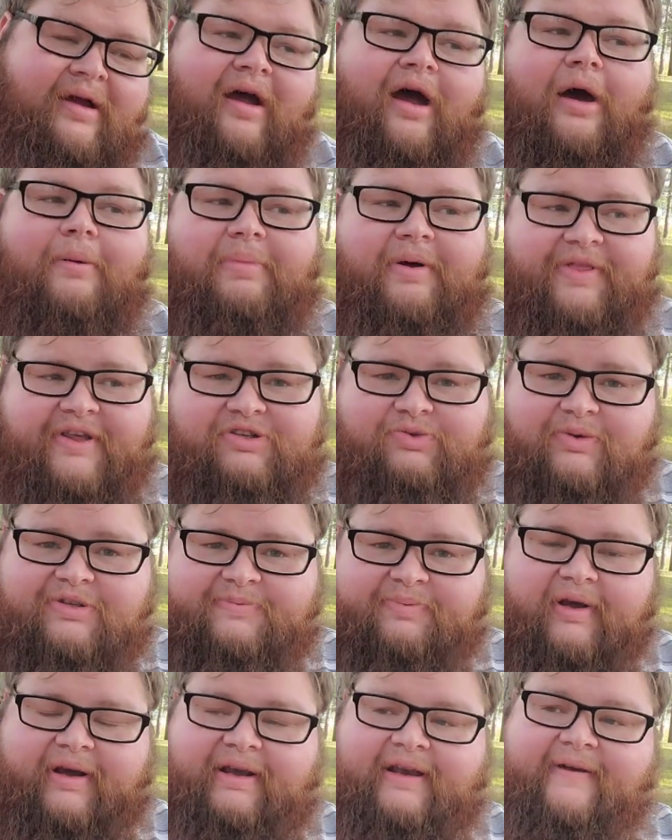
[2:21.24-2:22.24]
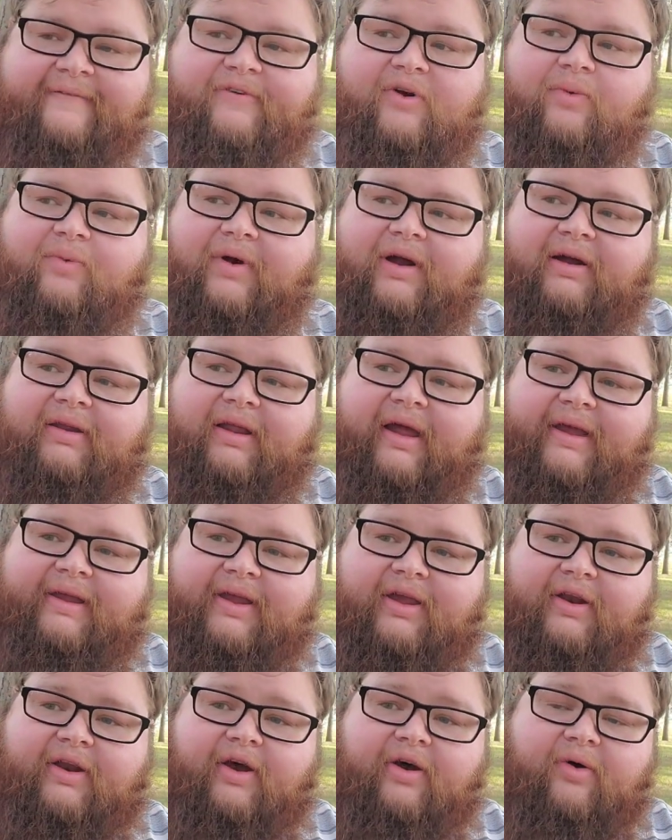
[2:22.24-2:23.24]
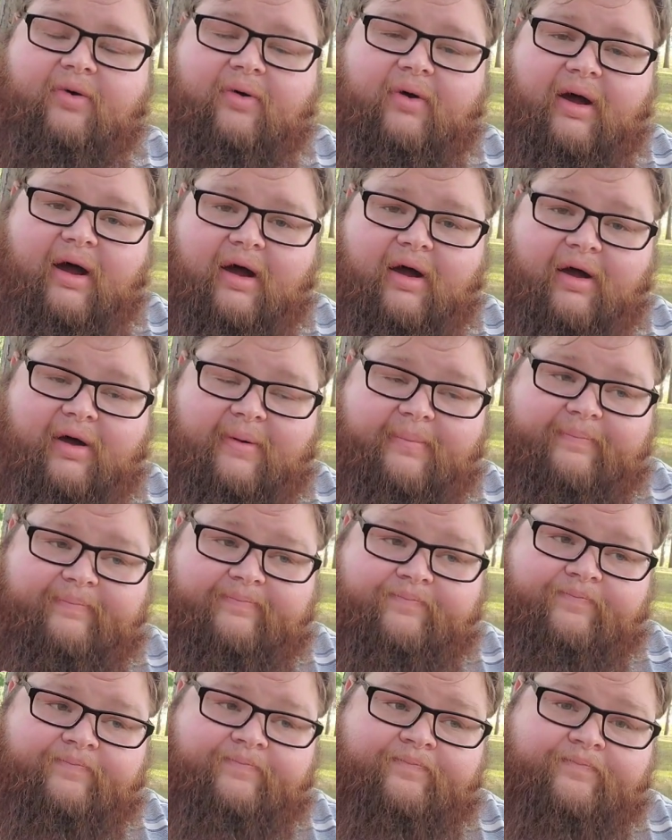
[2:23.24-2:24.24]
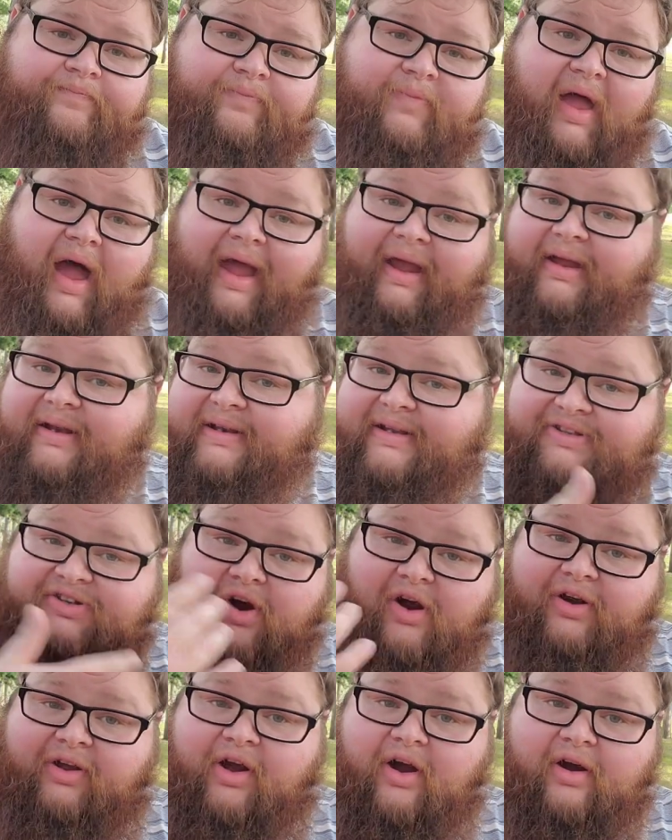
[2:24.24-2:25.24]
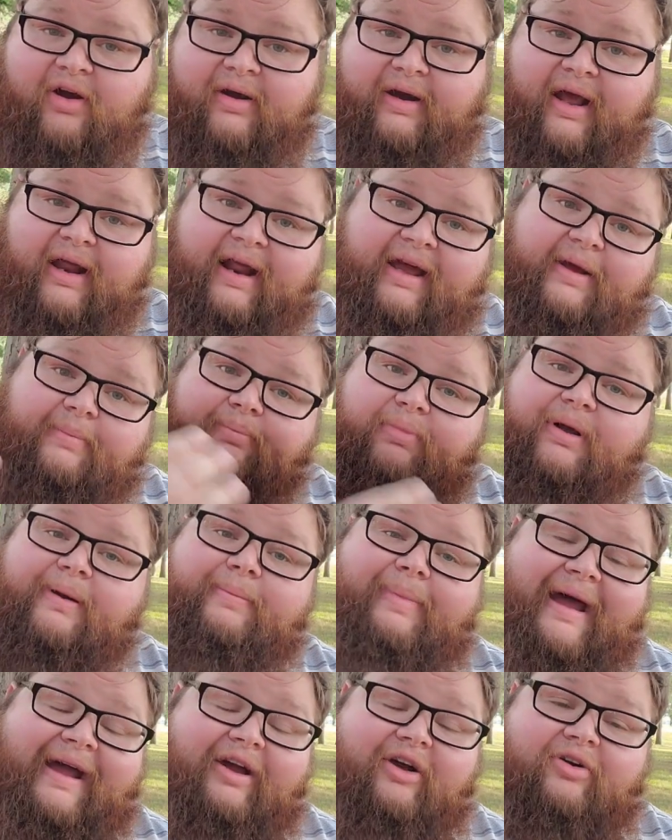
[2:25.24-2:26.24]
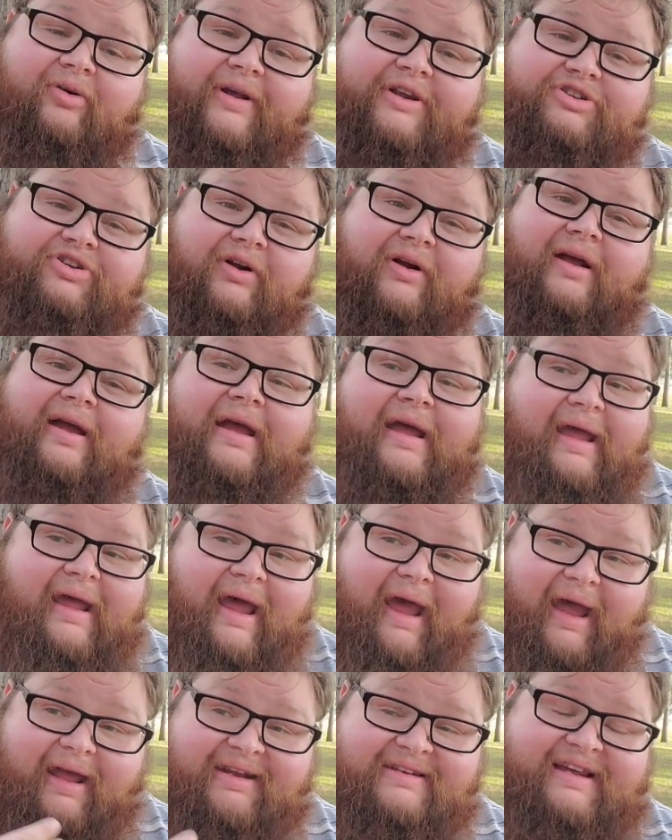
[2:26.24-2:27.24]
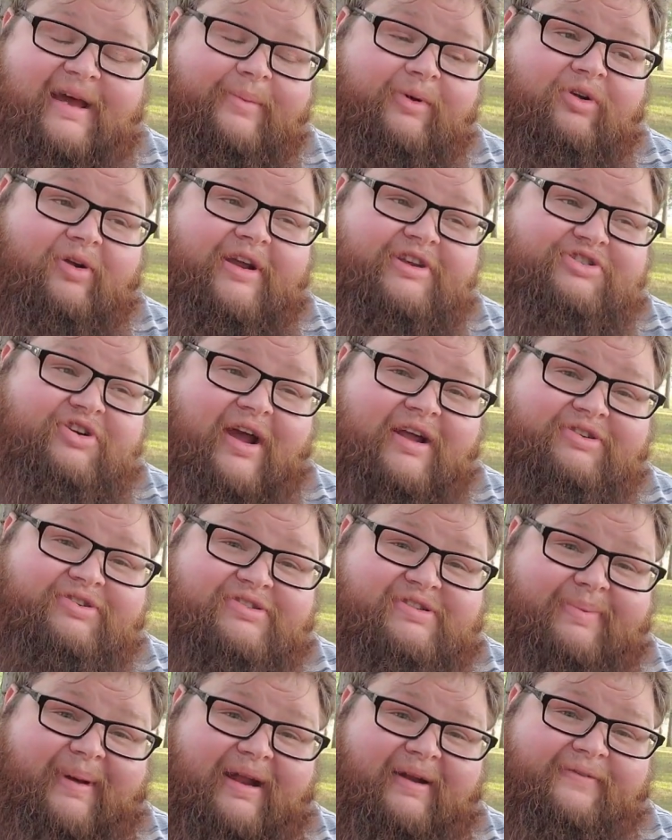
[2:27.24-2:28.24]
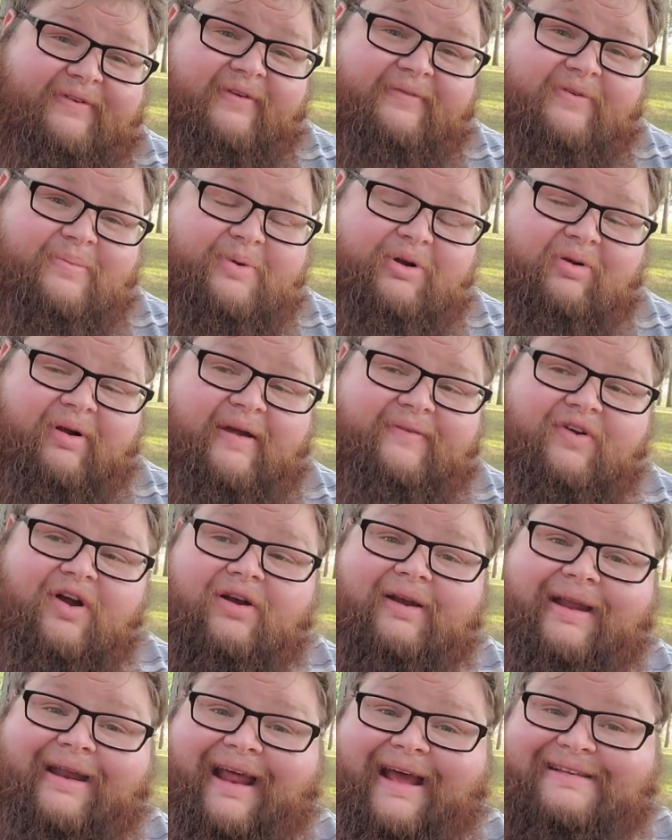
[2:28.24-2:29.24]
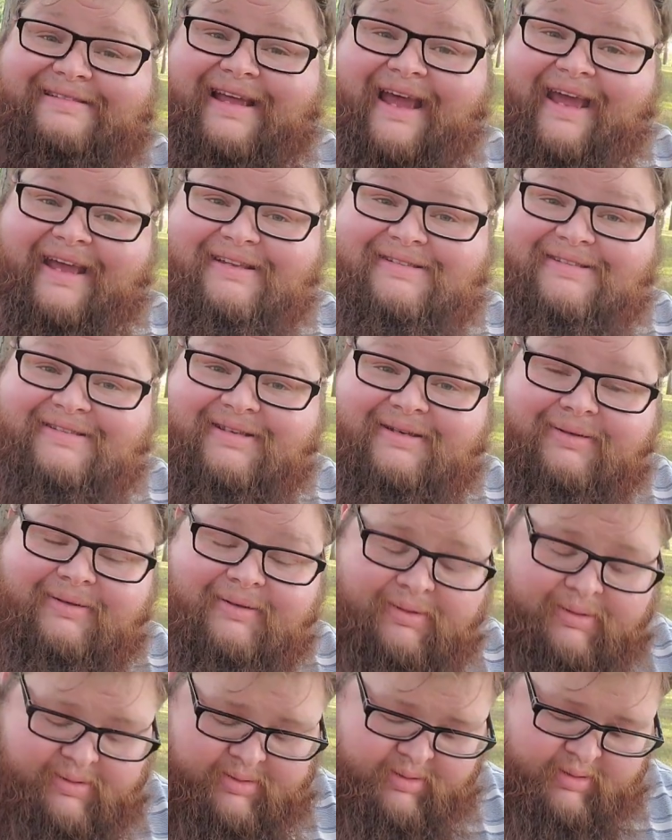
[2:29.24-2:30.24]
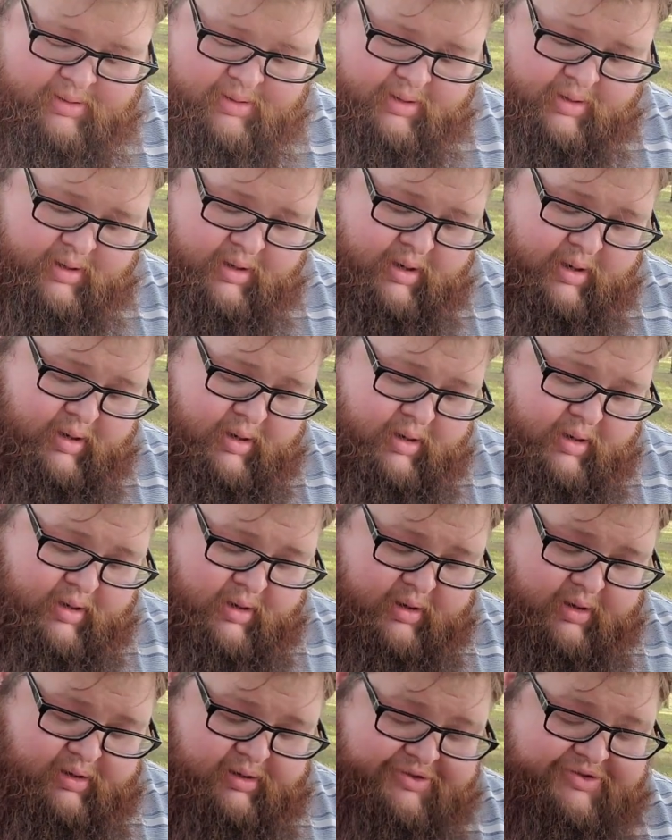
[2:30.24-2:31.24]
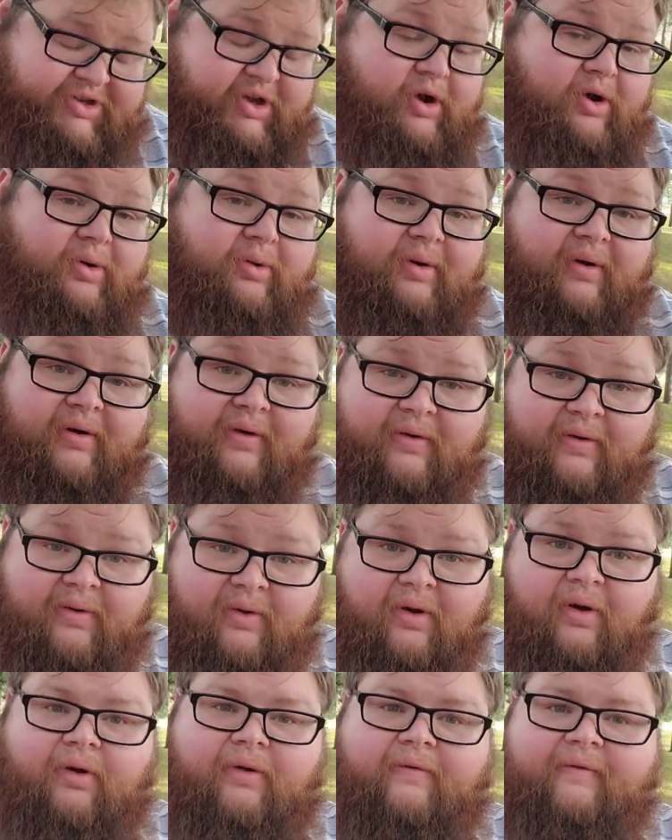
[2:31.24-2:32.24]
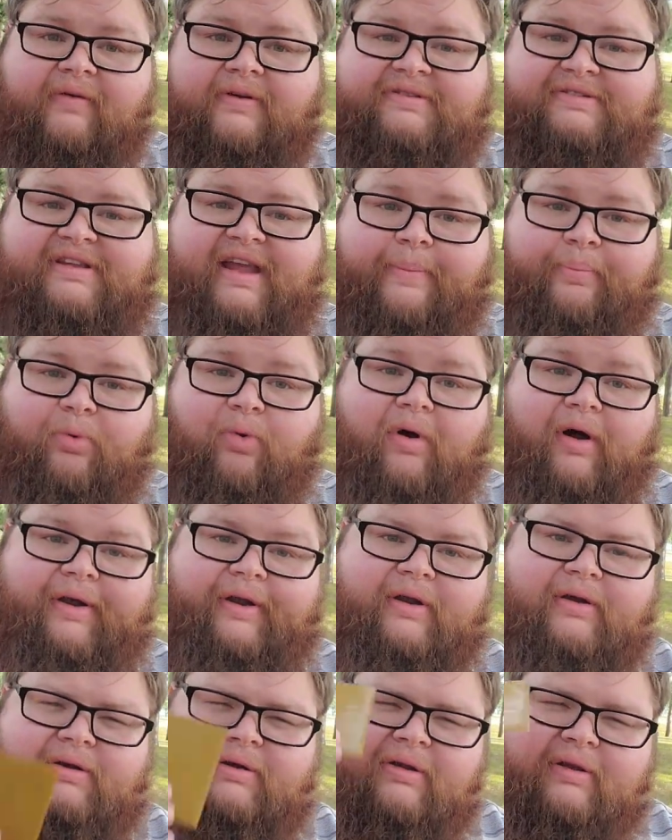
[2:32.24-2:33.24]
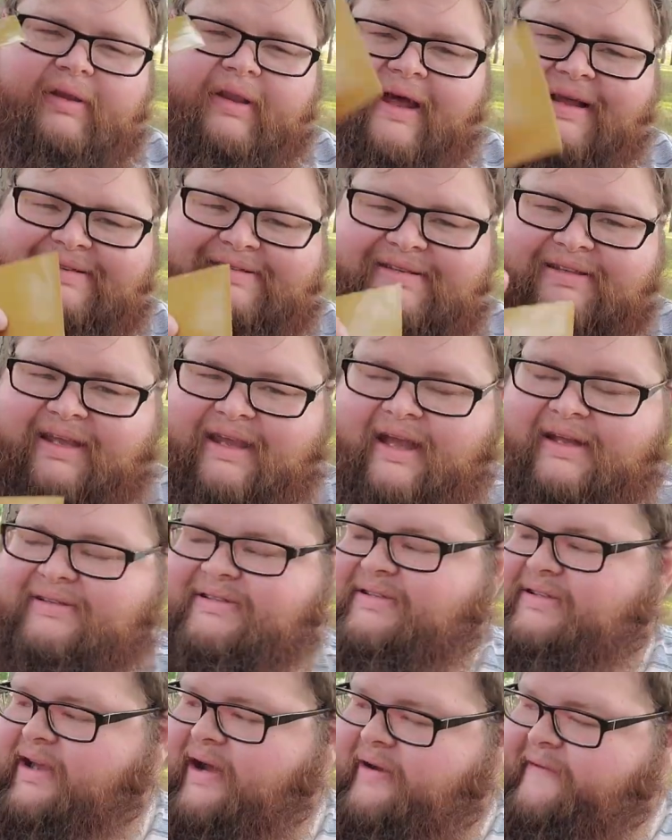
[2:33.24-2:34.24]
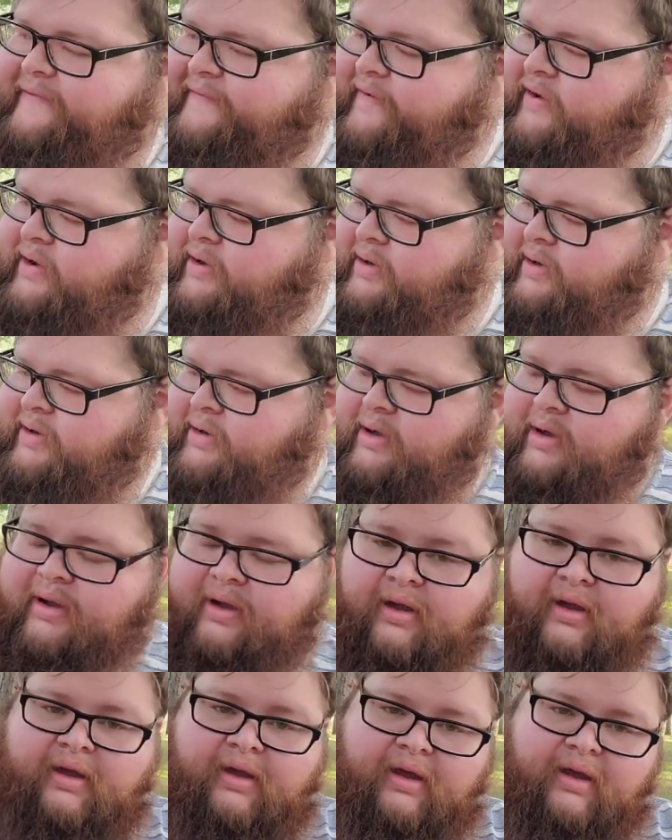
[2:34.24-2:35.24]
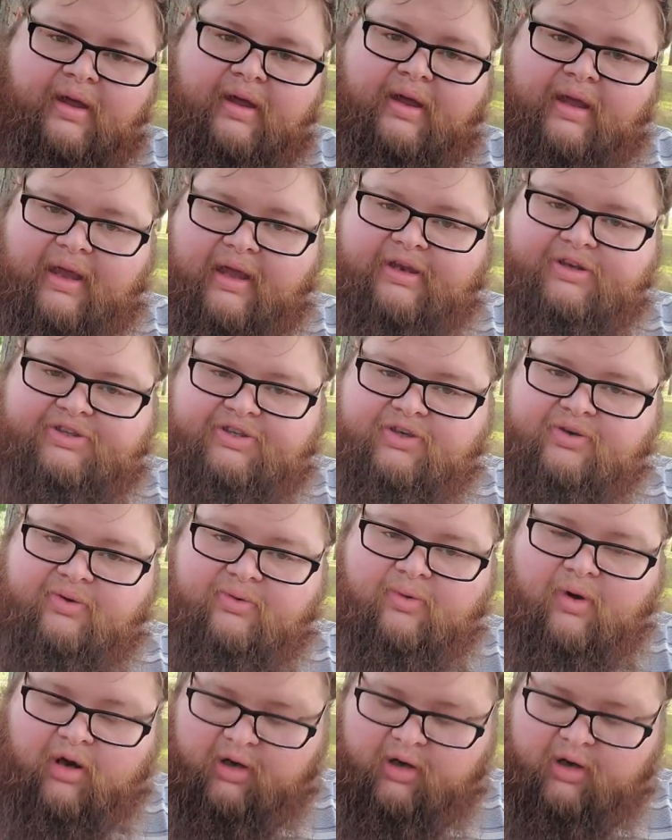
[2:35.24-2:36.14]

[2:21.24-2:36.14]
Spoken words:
this one's pretty different, where, like, you know, I can discard a card and I can bring back a creature. Anytime a creature enters the battlefield from a graveyard, it has haste. So, step one, let's get stuff into our